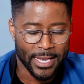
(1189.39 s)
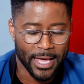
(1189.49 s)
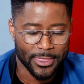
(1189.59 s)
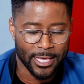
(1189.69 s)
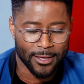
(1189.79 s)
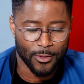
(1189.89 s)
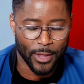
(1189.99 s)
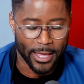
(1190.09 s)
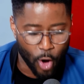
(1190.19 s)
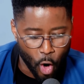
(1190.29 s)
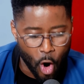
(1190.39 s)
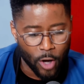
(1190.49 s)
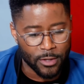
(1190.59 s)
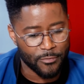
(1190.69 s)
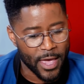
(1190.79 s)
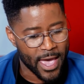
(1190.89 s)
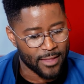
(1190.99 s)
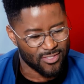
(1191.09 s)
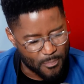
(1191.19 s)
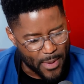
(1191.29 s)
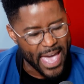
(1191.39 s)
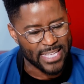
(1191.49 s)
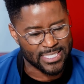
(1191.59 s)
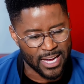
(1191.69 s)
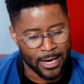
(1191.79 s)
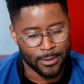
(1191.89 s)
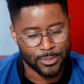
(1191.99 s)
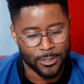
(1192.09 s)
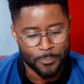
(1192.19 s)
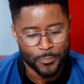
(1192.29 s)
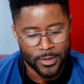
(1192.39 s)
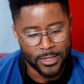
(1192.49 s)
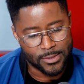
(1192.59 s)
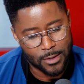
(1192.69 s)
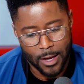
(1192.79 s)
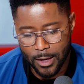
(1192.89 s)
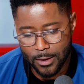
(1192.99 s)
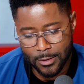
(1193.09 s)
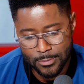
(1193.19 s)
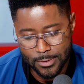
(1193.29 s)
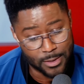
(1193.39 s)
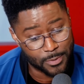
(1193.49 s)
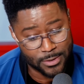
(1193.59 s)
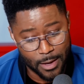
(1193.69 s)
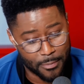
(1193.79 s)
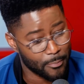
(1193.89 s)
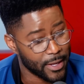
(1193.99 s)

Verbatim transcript: I think like all of that, the bad times, it's like sleeping in separate